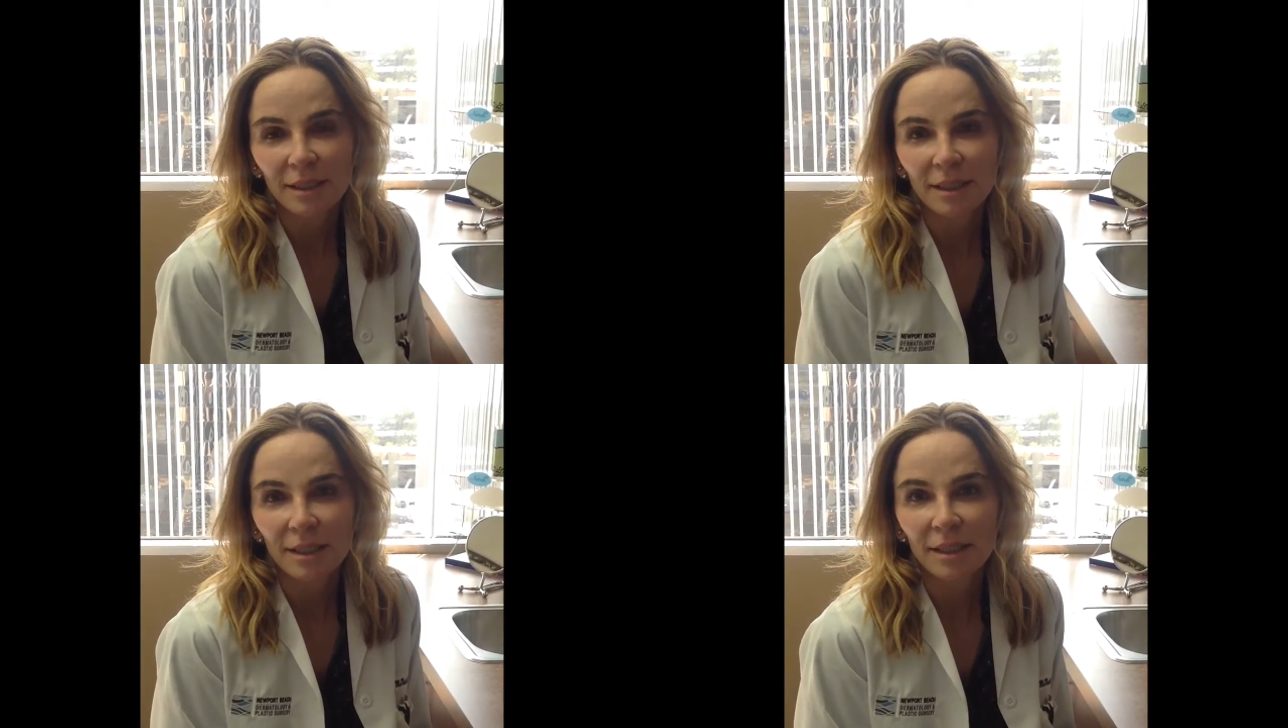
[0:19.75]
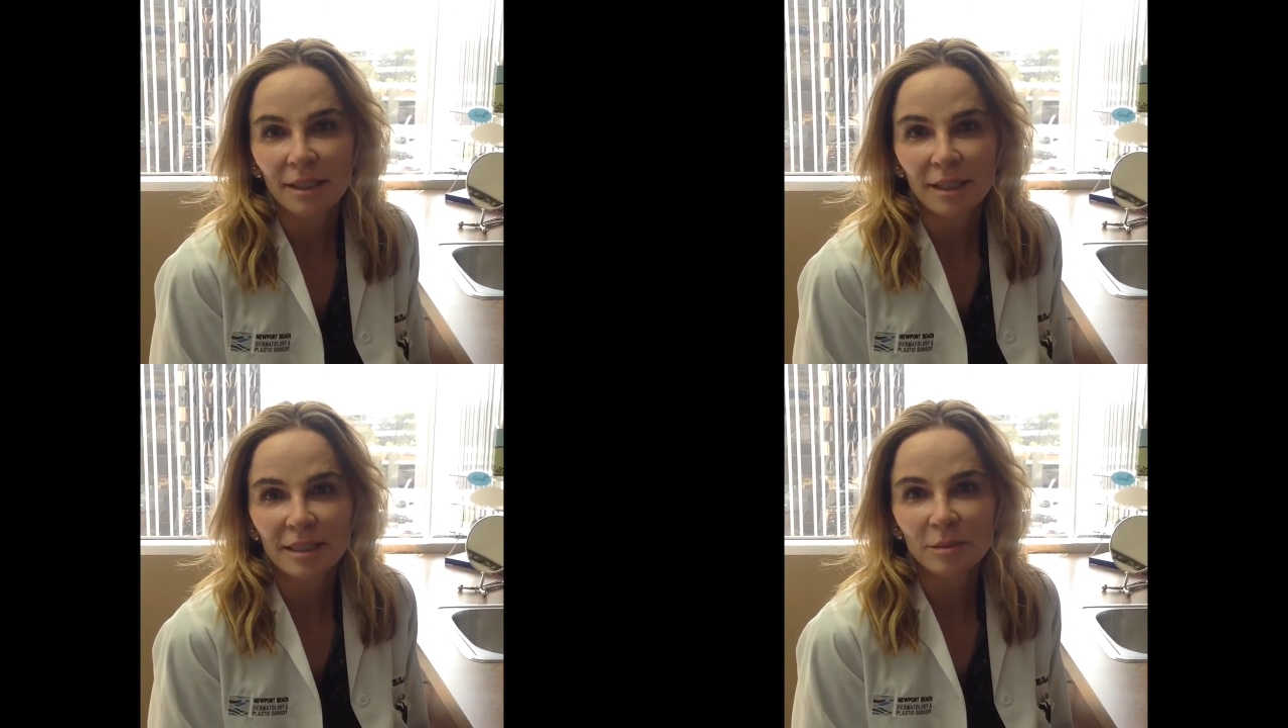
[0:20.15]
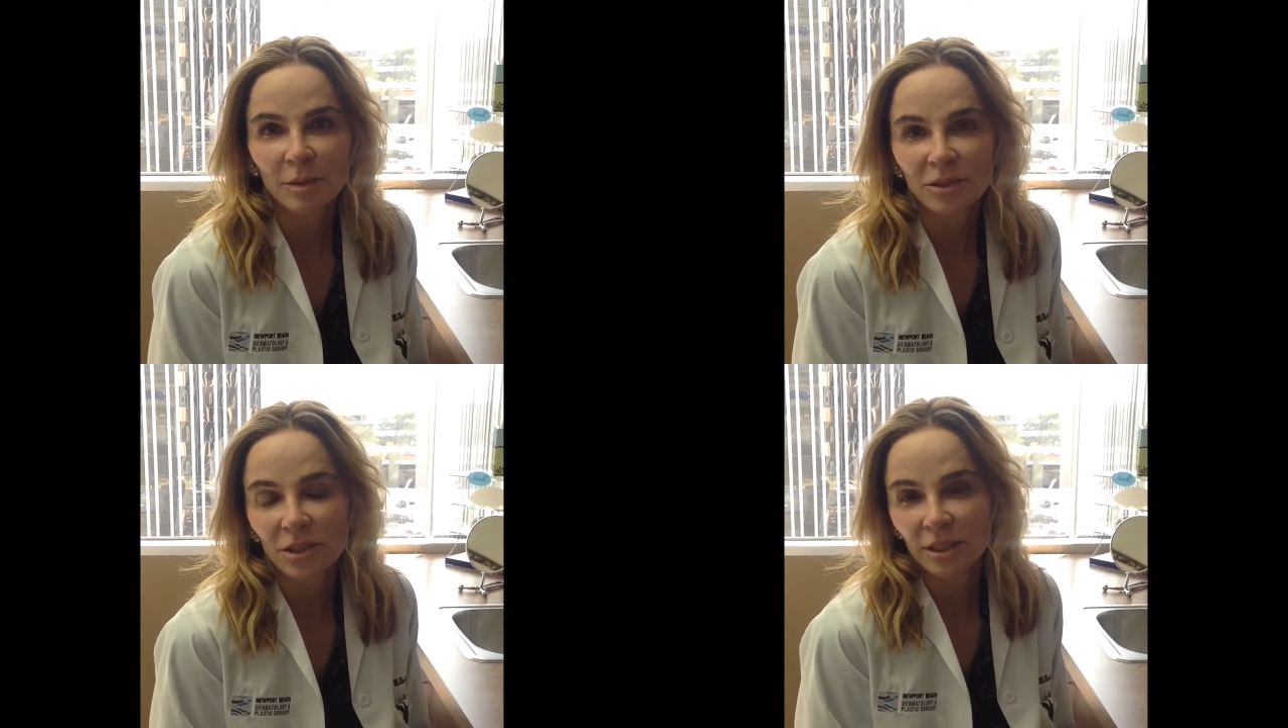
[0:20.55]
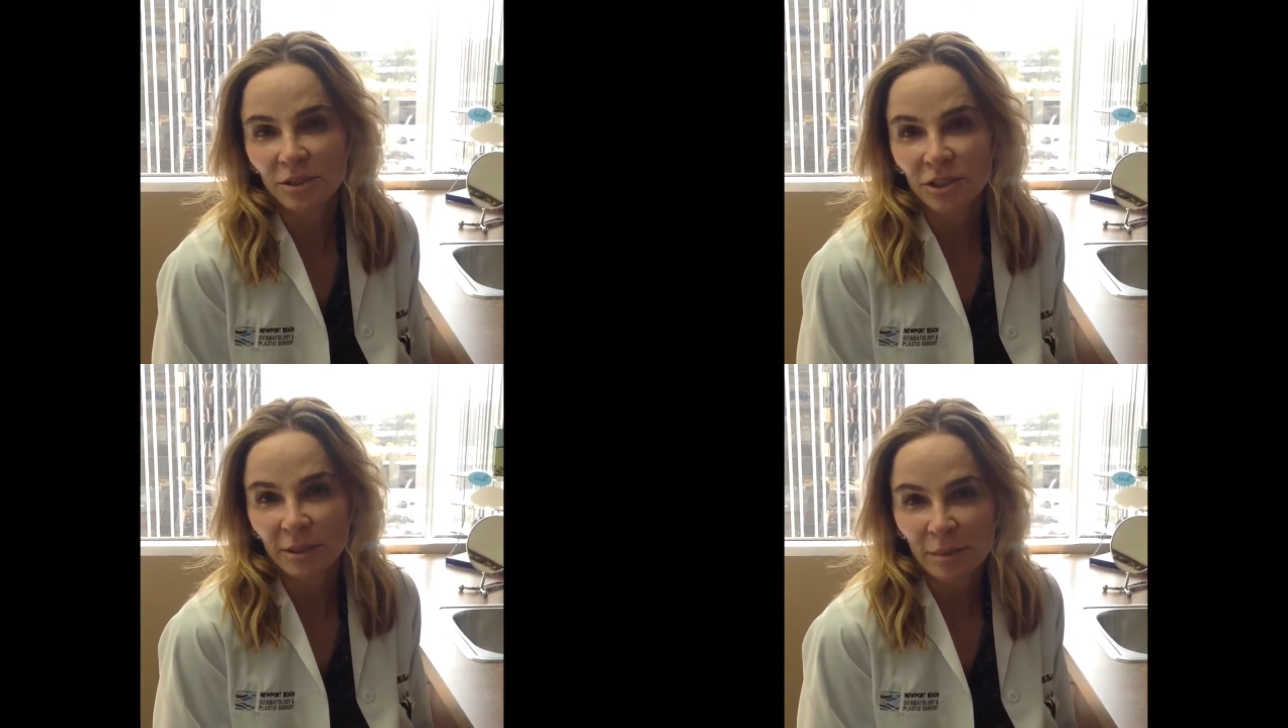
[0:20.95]
uh, as opposed to other
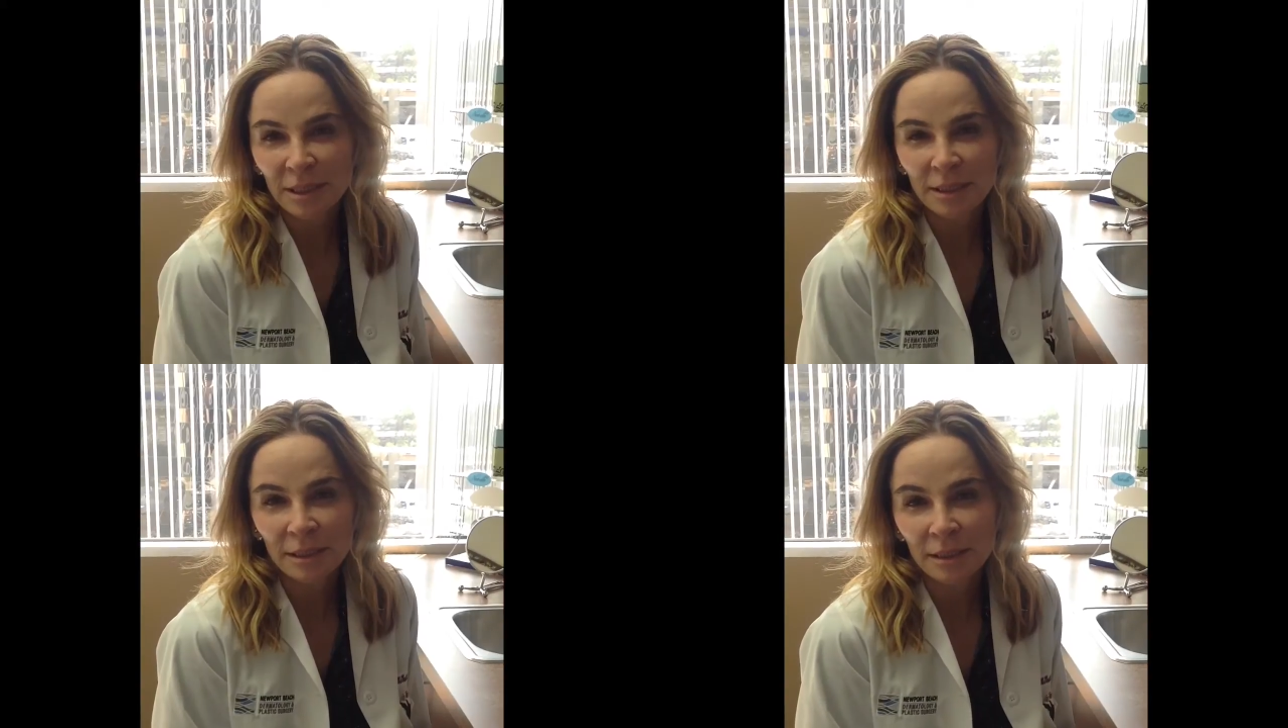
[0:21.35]
treatments that